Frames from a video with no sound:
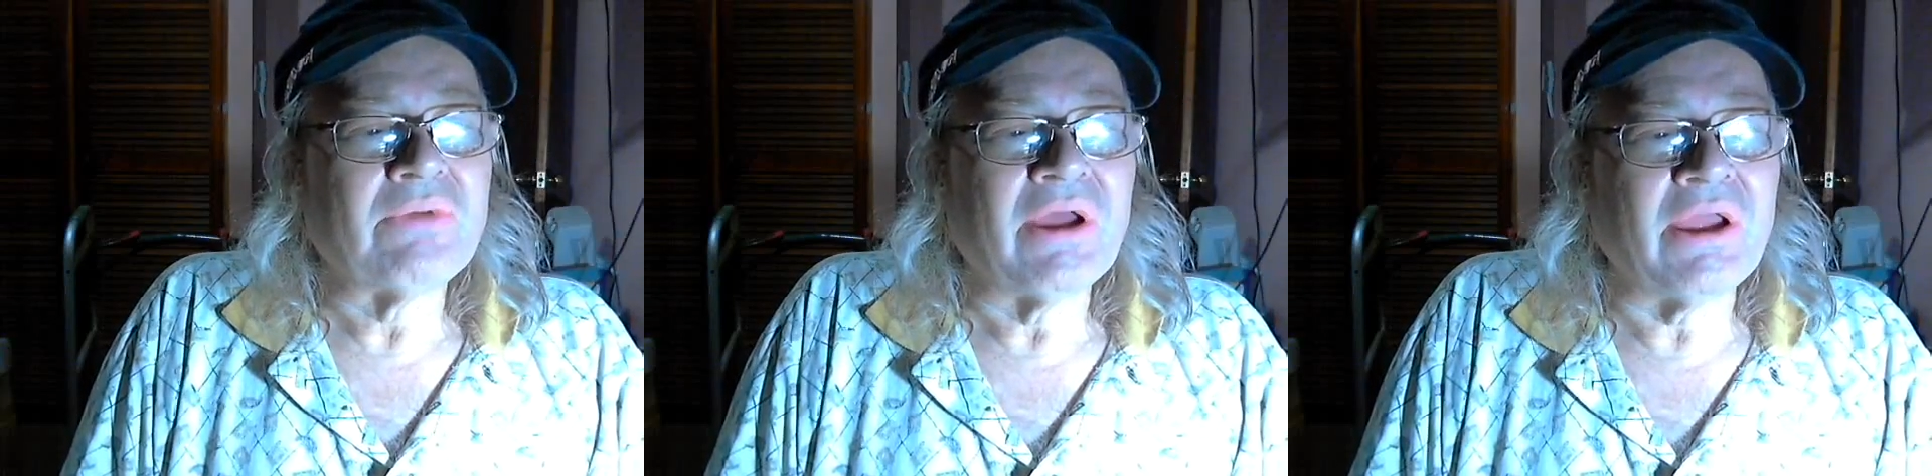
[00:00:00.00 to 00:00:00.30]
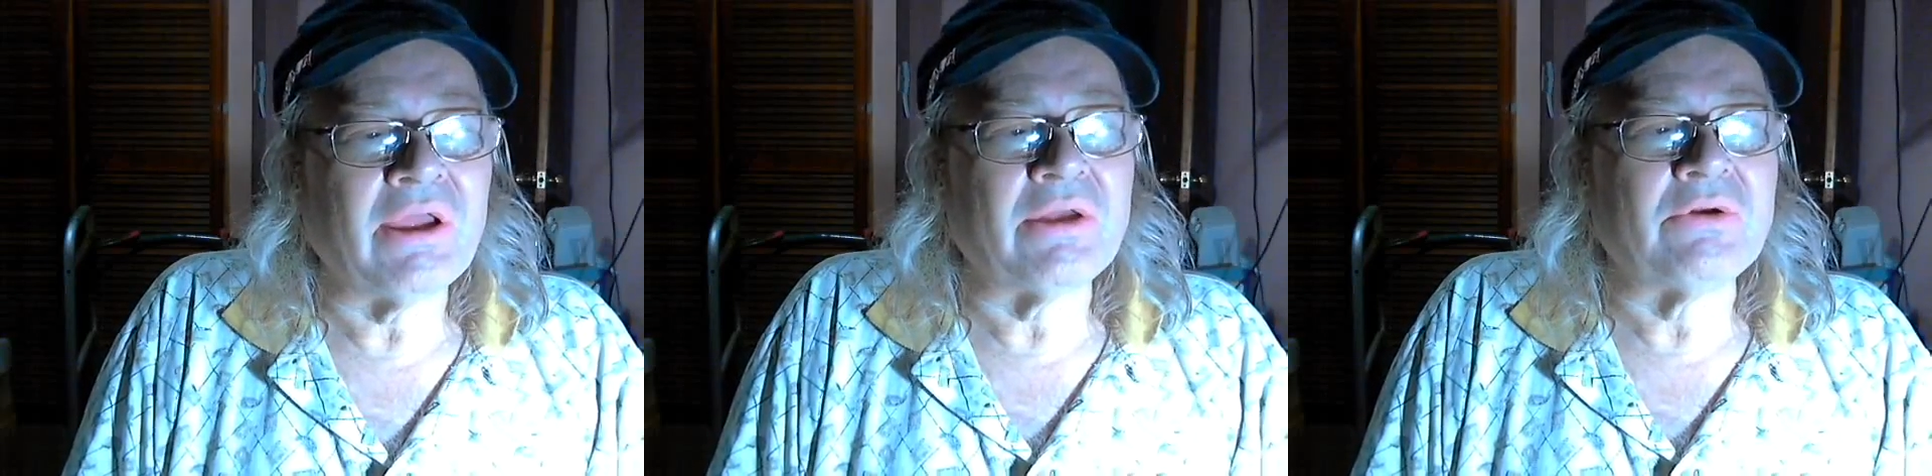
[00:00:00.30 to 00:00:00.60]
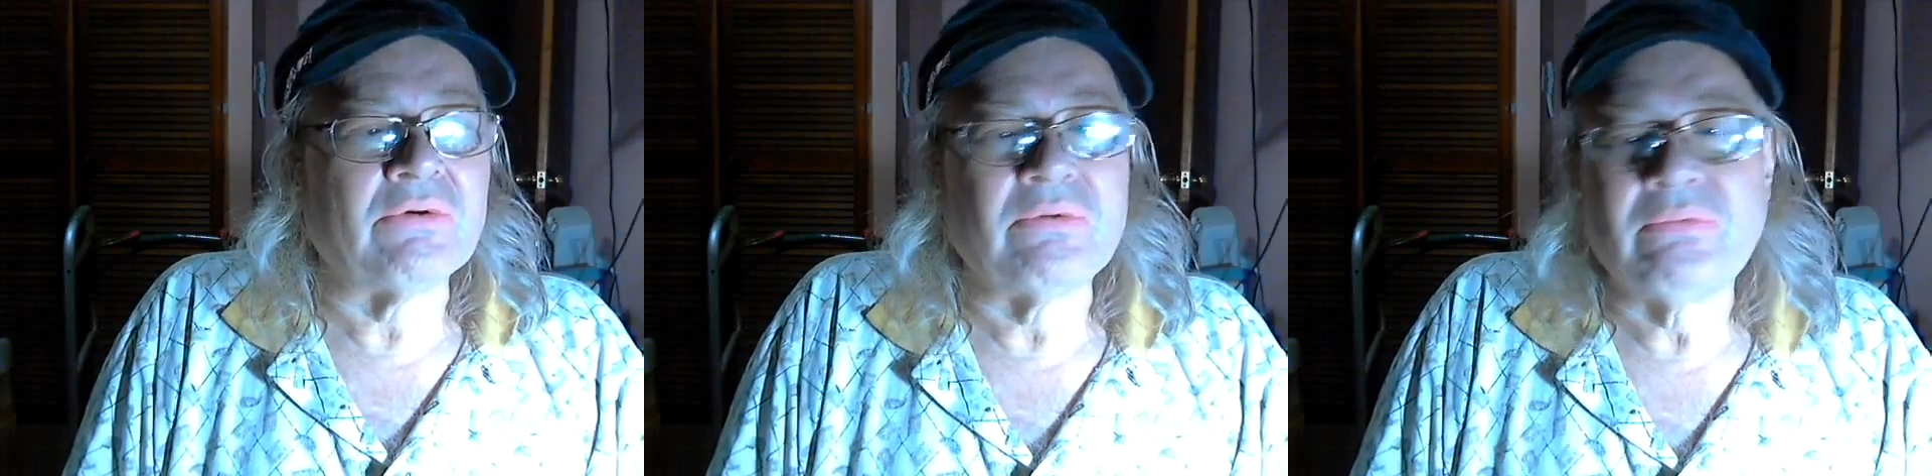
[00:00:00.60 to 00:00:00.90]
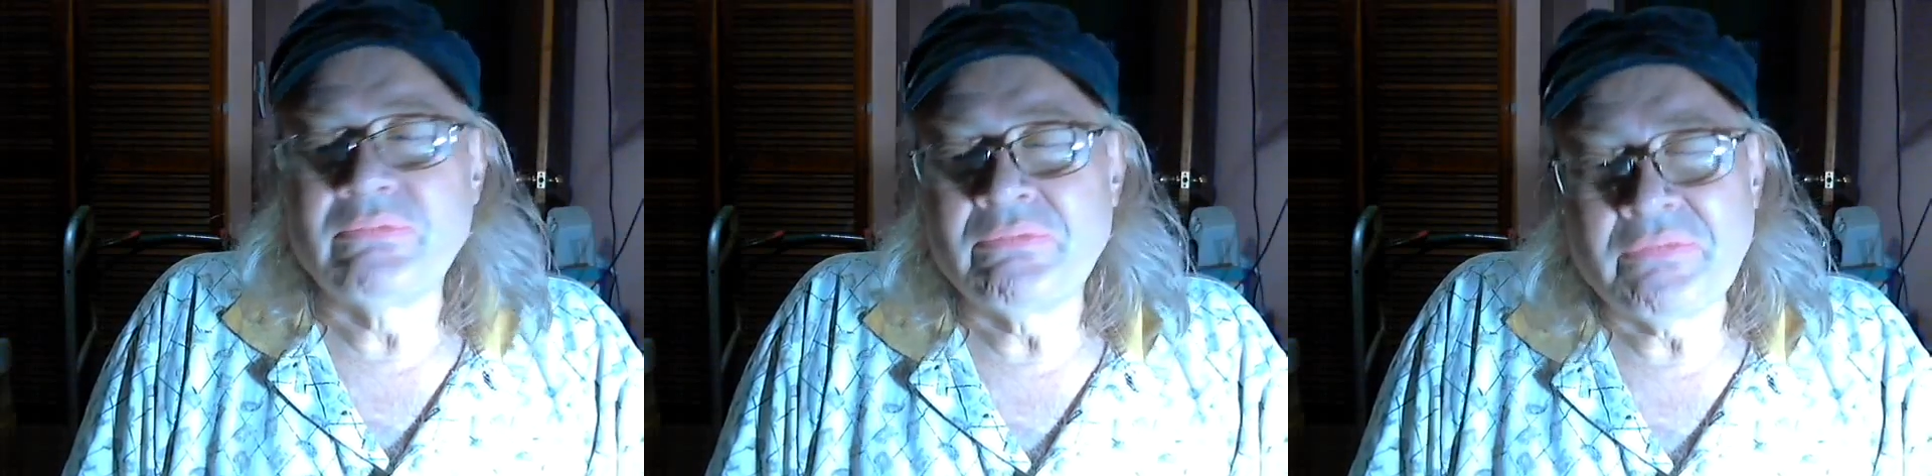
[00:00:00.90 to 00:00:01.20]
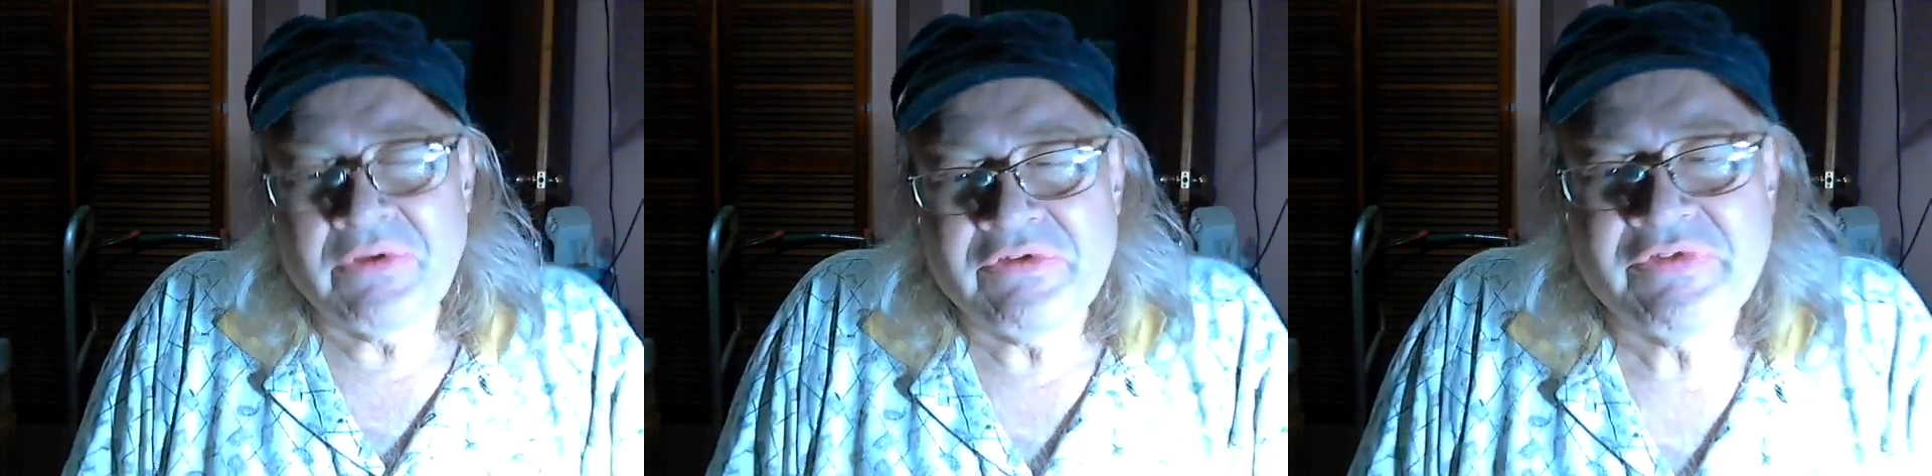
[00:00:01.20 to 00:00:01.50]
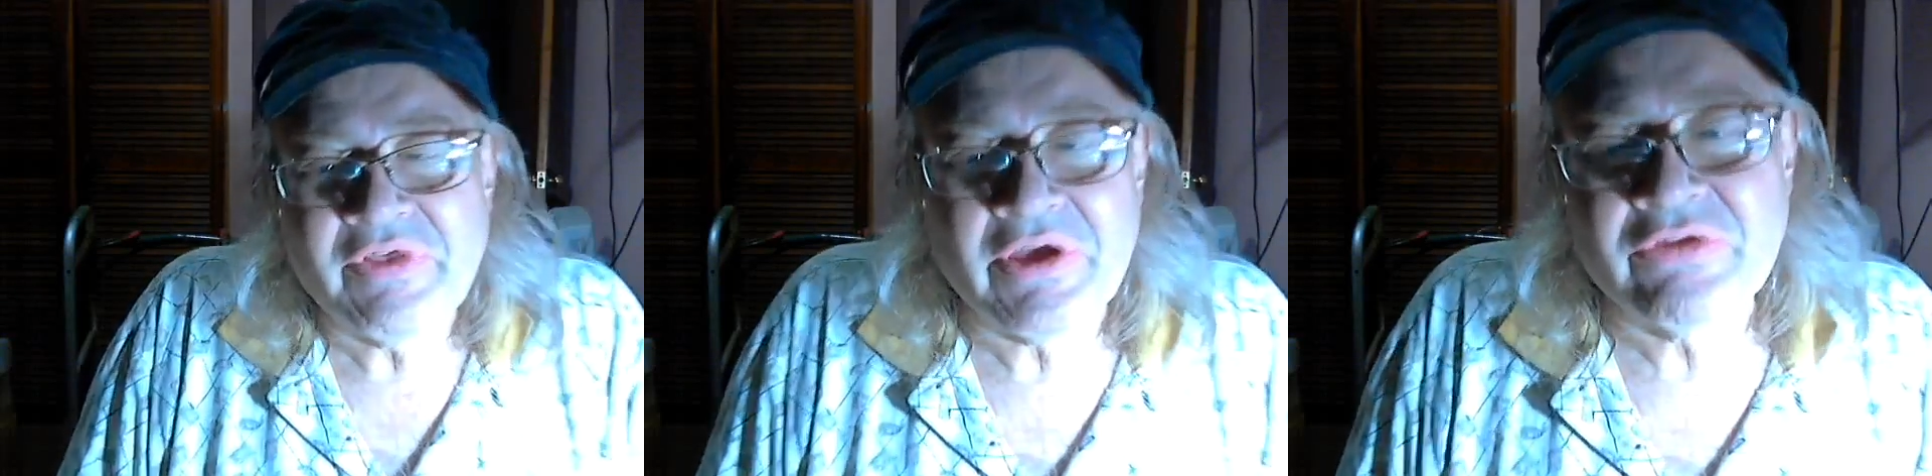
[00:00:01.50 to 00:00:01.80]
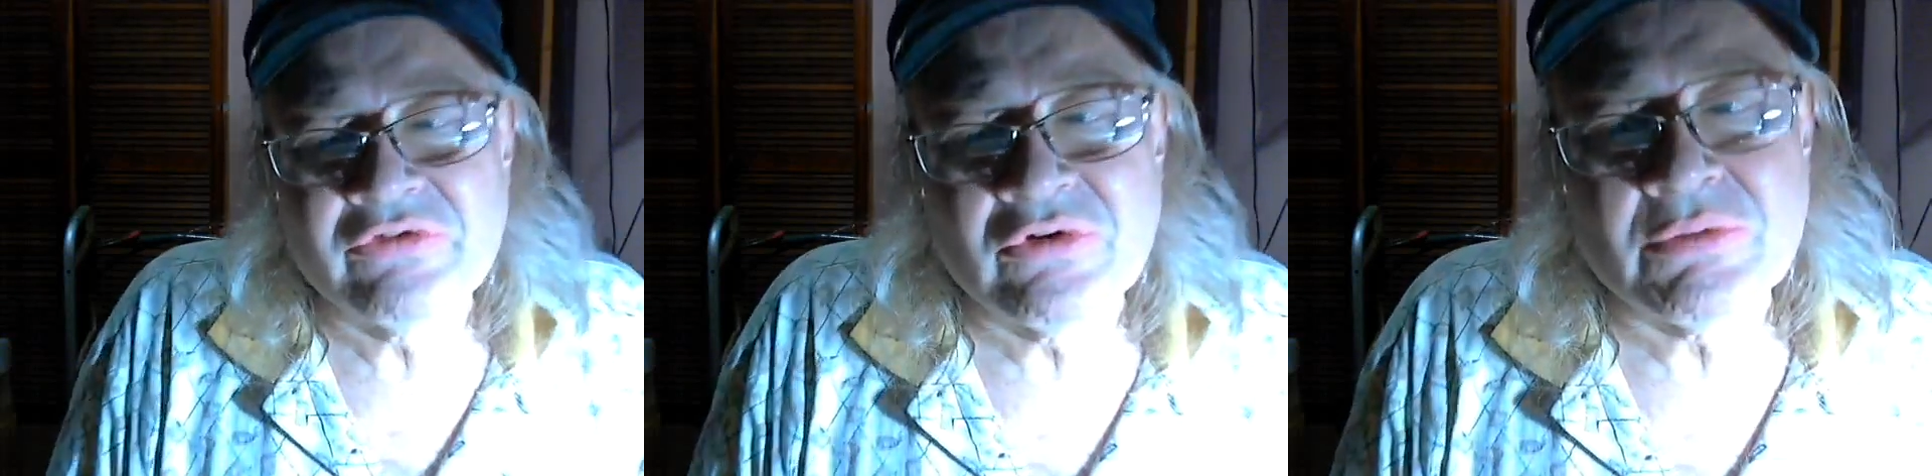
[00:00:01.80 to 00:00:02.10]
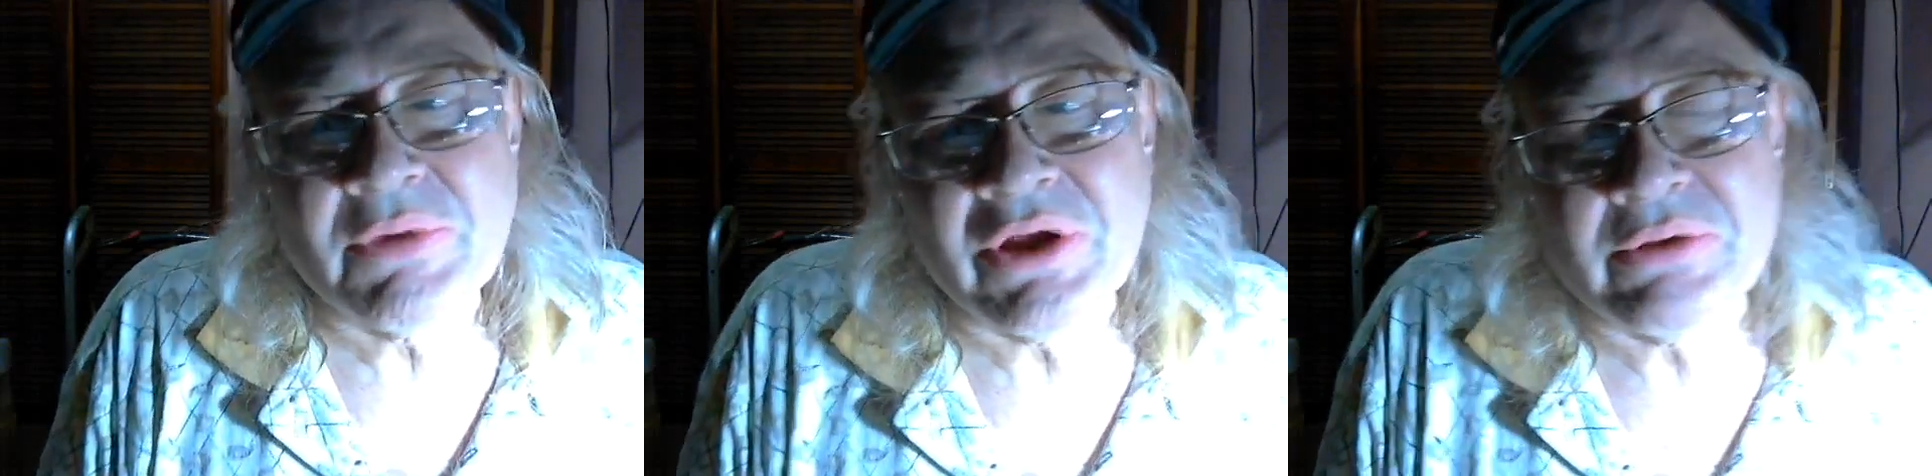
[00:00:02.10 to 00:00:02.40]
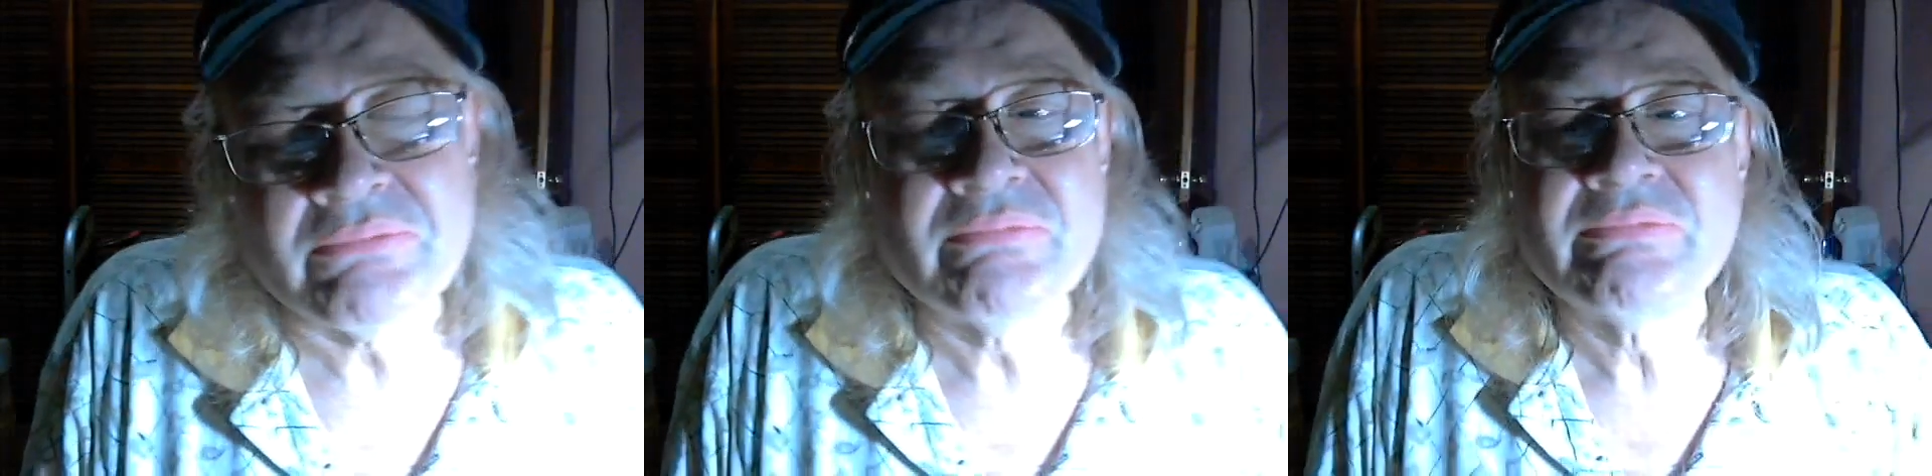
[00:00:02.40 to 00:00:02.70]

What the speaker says: handle these things normally.